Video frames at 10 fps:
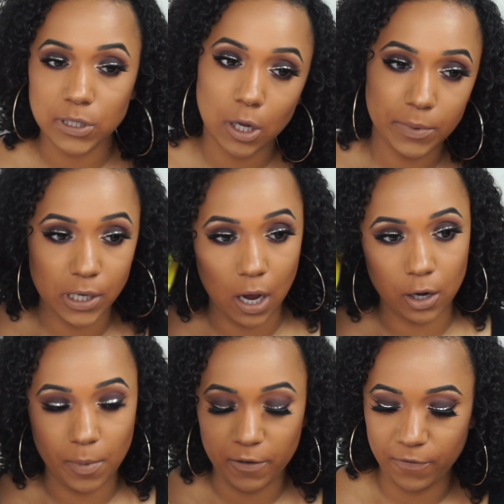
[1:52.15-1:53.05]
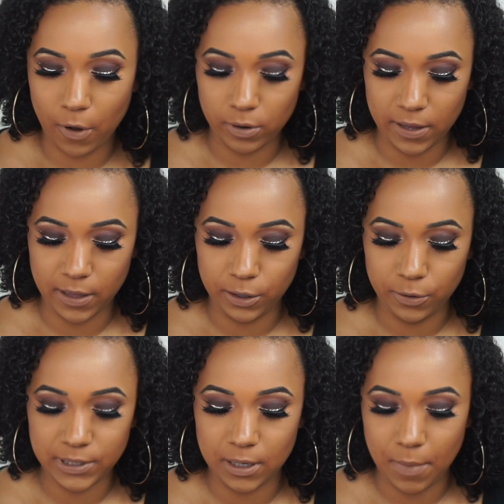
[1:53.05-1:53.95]
So I'll be talking on my phone and then you
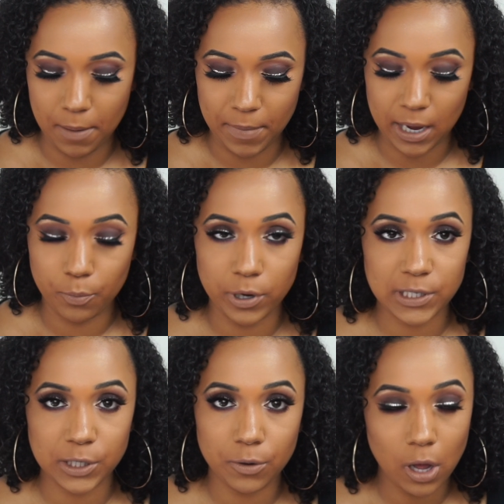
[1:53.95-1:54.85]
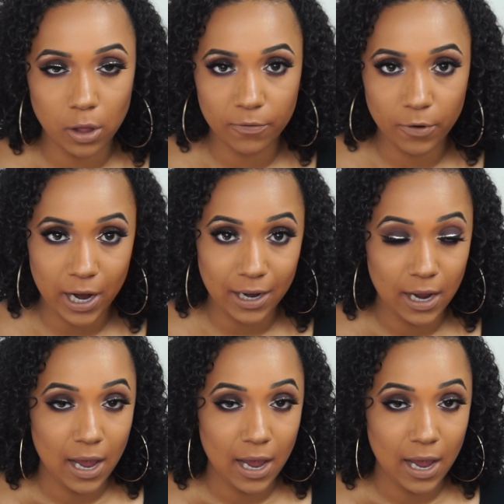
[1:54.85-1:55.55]
see my makeup residue all over it.